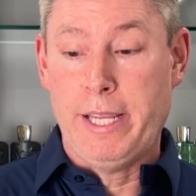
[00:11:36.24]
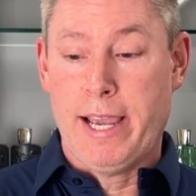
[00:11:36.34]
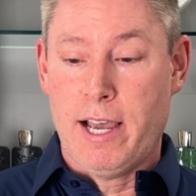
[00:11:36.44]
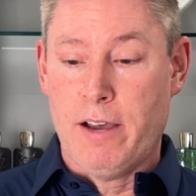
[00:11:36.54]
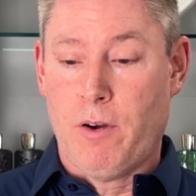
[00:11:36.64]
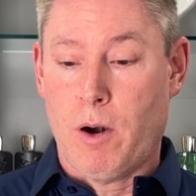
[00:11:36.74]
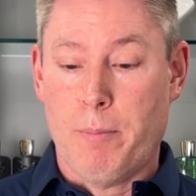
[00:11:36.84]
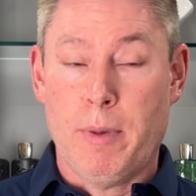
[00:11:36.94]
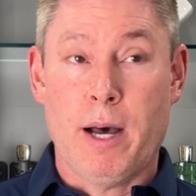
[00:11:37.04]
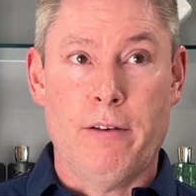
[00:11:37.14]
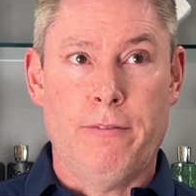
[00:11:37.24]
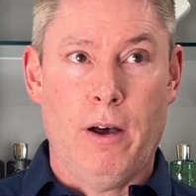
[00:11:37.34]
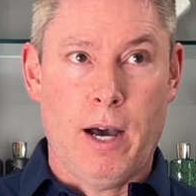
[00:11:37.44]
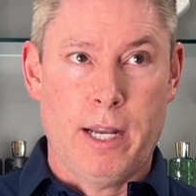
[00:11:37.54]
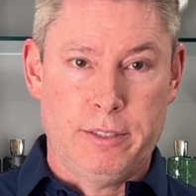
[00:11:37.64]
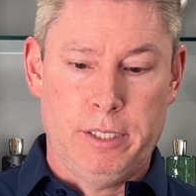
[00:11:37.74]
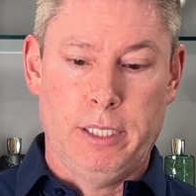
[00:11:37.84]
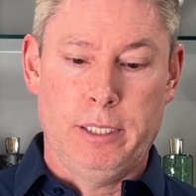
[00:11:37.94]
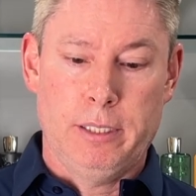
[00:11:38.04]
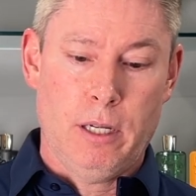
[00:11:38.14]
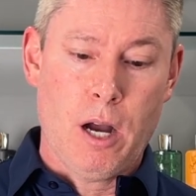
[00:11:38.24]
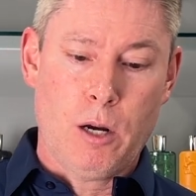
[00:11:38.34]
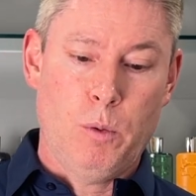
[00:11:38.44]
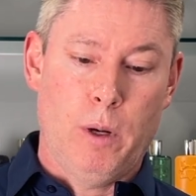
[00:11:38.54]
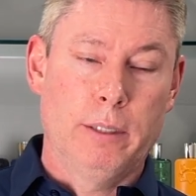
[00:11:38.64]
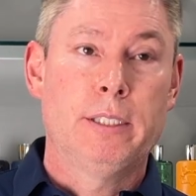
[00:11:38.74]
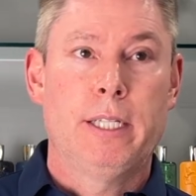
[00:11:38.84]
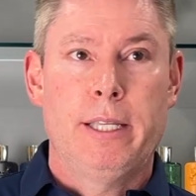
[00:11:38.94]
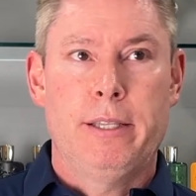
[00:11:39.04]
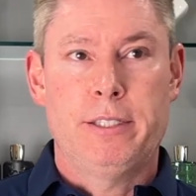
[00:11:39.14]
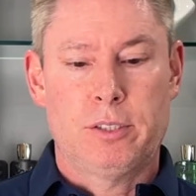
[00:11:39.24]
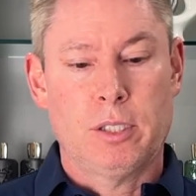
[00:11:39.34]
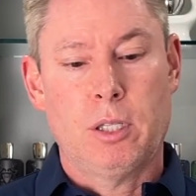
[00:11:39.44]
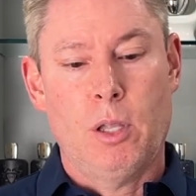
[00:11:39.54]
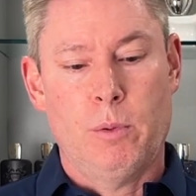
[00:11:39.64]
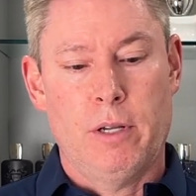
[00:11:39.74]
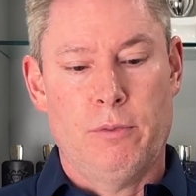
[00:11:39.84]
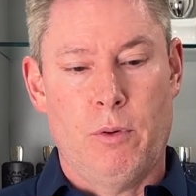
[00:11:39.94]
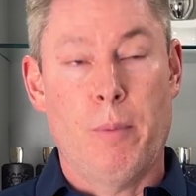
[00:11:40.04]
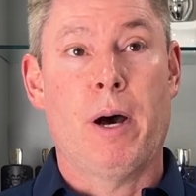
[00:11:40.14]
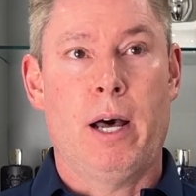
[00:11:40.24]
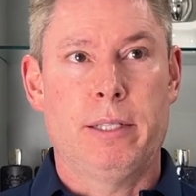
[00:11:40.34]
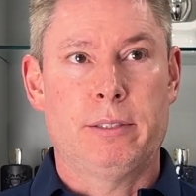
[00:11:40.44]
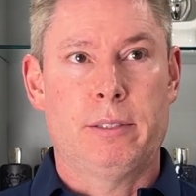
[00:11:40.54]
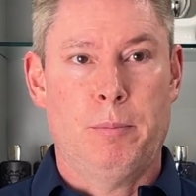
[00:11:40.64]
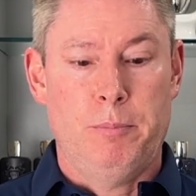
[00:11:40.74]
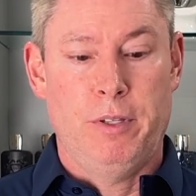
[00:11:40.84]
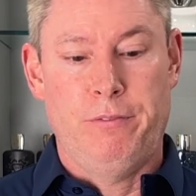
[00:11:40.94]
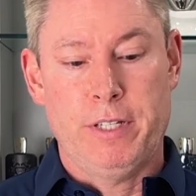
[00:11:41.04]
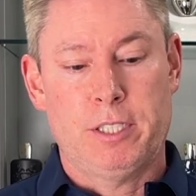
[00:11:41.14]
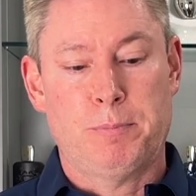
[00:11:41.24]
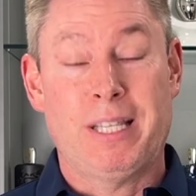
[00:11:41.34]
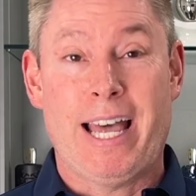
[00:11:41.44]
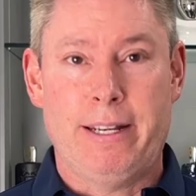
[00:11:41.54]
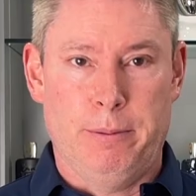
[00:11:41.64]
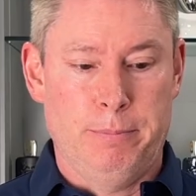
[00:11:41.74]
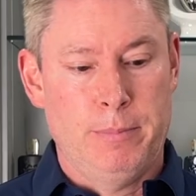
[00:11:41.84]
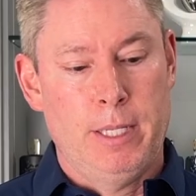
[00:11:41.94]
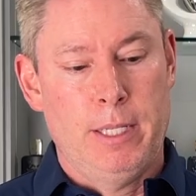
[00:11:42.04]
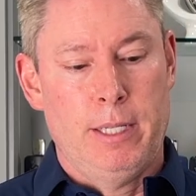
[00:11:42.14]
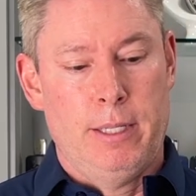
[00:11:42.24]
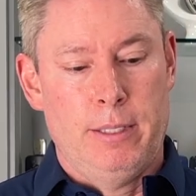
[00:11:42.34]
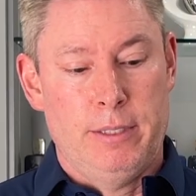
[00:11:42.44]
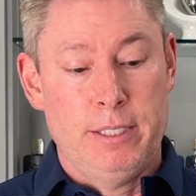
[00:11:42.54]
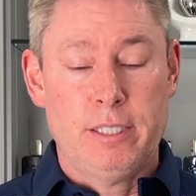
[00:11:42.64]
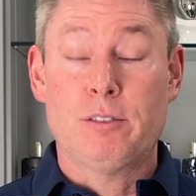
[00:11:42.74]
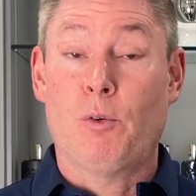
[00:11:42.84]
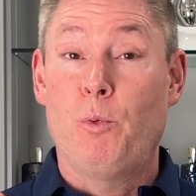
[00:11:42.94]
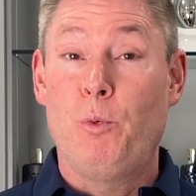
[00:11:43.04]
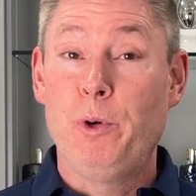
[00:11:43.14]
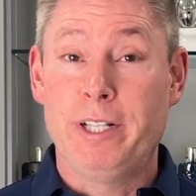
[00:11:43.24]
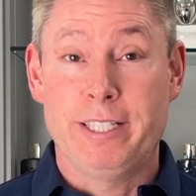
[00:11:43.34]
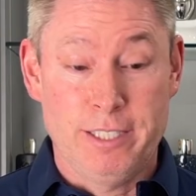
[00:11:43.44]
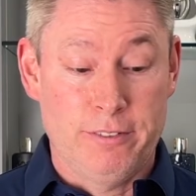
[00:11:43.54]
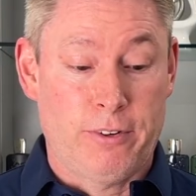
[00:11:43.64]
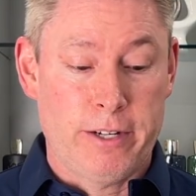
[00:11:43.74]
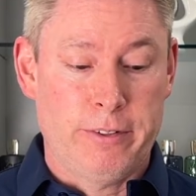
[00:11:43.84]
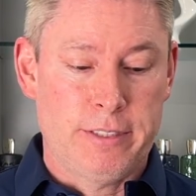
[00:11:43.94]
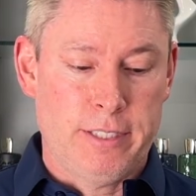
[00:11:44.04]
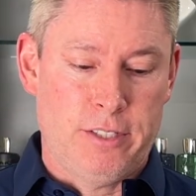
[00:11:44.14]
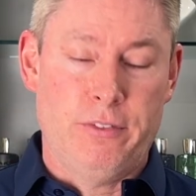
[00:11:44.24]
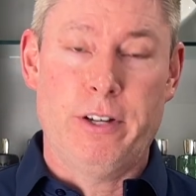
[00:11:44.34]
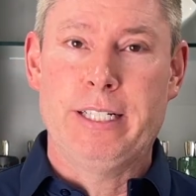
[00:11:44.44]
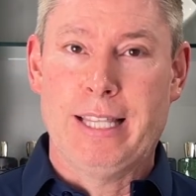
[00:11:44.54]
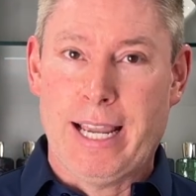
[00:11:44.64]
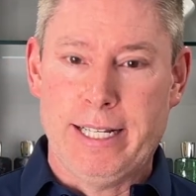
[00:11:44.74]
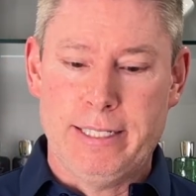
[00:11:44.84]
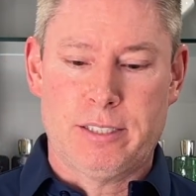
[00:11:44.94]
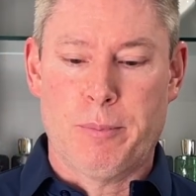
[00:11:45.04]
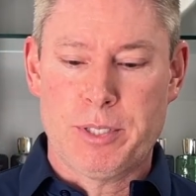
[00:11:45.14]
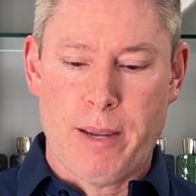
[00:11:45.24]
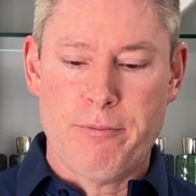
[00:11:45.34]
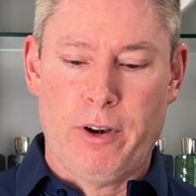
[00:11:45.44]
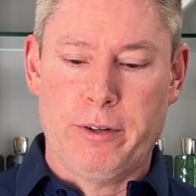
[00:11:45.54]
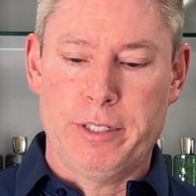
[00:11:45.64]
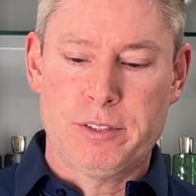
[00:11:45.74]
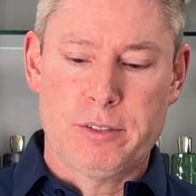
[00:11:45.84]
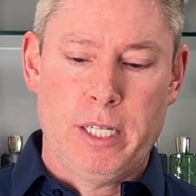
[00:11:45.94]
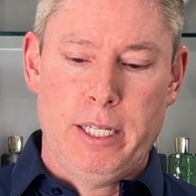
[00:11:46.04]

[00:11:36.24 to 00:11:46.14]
have Armaf Odyssey Aqua. This is a clone of Rabanne's Invictus Platinum. This is a really good fragrance. It's very light, summertime fragrance.